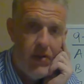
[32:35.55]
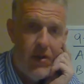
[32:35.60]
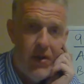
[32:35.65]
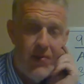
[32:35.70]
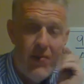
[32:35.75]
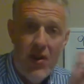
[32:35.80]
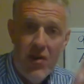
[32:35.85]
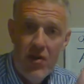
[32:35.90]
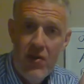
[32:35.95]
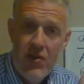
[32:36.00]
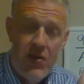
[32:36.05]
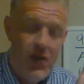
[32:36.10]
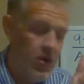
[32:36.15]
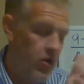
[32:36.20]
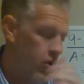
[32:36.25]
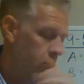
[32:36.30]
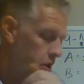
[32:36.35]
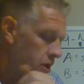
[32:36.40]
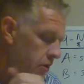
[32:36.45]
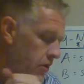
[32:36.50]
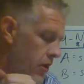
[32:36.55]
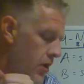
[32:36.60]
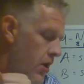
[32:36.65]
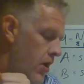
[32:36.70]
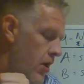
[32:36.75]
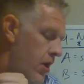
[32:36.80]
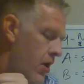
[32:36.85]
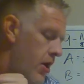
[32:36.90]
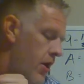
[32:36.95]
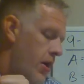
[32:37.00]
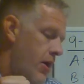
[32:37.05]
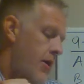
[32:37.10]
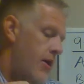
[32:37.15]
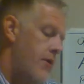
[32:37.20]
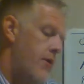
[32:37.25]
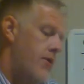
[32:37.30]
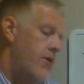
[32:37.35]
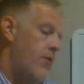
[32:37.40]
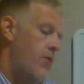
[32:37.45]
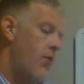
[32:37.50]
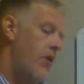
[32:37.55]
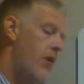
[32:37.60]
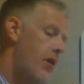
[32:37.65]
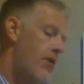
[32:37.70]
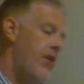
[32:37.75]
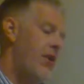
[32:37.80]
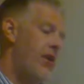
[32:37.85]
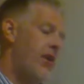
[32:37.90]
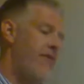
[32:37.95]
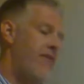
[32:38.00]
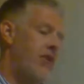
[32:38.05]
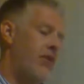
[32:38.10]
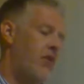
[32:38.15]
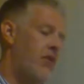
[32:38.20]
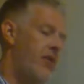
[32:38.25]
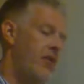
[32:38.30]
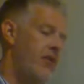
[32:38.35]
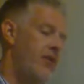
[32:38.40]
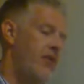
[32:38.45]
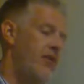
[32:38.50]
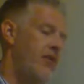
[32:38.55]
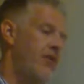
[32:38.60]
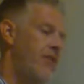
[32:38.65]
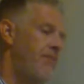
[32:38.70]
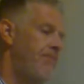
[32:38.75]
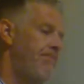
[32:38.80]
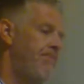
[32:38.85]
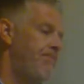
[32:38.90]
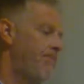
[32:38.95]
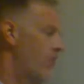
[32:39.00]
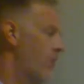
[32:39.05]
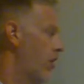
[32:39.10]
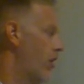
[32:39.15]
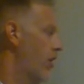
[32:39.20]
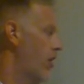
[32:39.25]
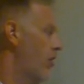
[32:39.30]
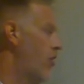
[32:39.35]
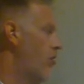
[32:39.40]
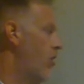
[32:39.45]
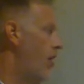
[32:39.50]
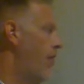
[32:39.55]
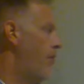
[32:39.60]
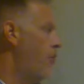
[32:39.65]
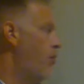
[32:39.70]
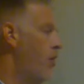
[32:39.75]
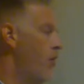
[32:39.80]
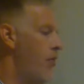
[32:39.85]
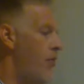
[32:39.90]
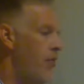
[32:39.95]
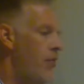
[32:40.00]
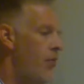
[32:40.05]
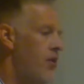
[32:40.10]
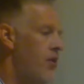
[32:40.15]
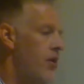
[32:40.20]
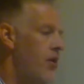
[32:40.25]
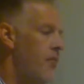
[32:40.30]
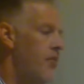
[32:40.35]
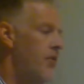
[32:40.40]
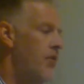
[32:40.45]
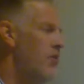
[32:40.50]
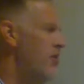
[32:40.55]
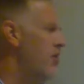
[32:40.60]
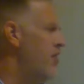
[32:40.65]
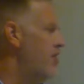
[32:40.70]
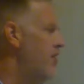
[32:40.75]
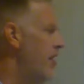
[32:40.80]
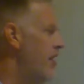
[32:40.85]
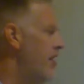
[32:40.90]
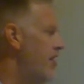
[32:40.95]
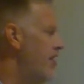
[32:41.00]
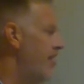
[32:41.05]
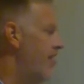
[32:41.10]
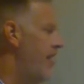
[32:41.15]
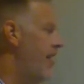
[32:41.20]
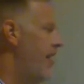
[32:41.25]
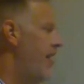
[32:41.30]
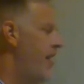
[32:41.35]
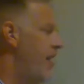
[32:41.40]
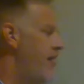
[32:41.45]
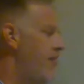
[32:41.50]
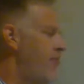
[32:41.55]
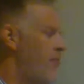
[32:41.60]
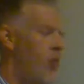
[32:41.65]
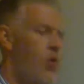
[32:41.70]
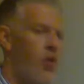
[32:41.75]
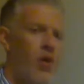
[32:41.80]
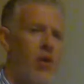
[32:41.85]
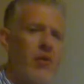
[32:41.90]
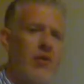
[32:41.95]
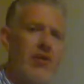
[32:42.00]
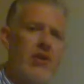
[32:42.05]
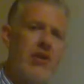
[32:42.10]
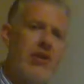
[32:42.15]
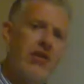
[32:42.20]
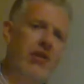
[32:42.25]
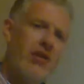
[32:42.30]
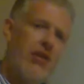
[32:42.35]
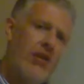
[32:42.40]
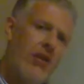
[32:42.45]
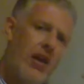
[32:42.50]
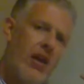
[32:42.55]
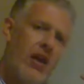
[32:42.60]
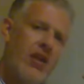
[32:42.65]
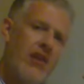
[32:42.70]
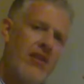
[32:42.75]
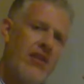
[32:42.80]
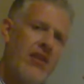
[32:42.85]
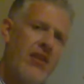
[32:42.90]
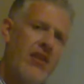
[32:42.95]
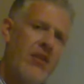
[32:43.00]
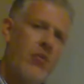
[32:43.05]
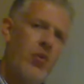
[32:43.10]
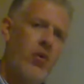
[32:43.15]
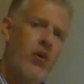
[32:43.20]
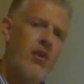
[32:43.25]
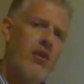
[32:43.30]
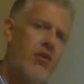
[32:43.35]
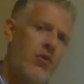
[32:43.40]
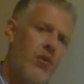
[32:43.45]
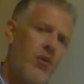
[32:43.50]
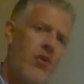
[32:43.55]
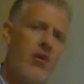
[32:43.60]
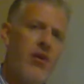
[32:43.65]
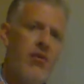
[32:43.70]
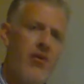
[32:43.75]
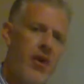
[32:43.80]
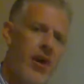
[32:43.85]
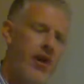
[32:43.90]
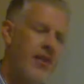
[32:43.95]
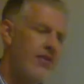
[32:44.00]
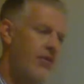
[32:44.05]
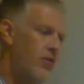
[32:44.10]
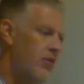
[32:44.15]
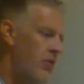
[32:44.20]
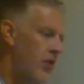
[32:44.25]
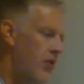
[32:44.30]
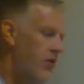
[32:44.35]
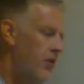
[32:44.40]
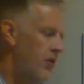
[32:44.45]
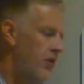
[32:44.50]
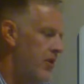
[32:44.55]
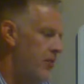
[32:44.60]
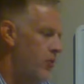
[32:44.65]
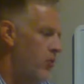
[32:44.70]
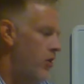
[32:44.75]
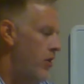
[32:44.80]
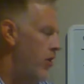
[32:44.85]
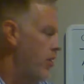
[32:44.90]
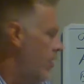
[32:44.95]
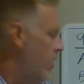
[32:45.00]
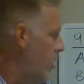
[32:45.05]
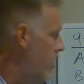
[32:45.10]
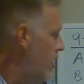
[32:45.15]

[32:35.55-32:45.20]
as much as it should so what do you think of his criticism you on board with williams or do you tend to side more with the utilitarians at this point so what are your thoughts in general at this point